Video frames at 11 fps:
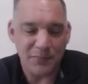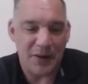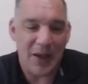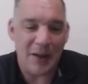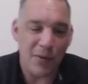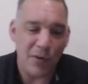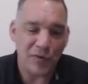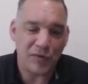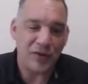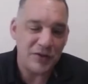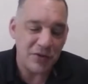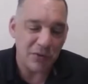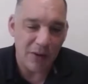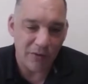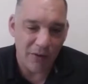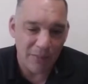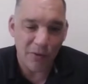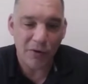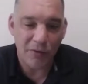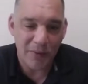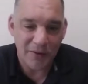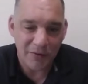But I'm her senior raider. I'm her
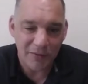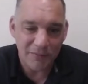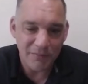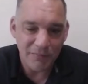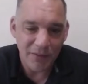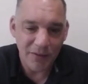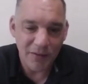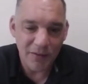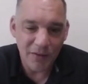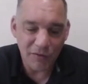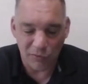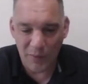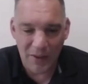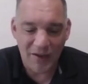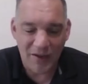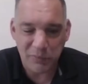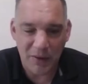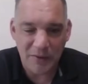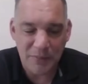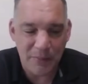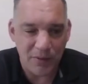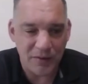commander. So the way I explain to
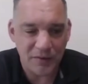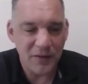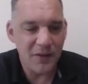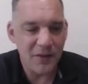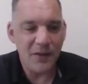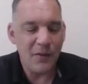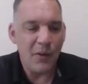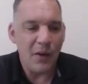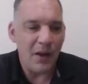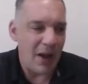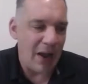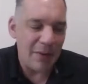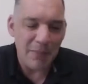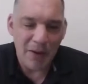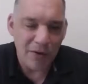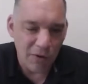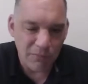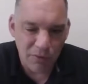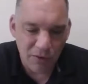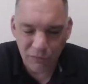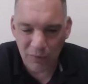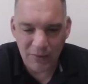people is I'm on her
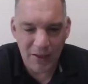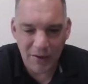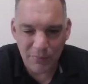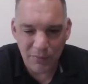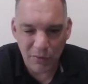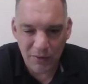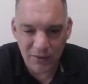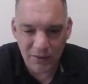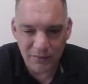books for accountability.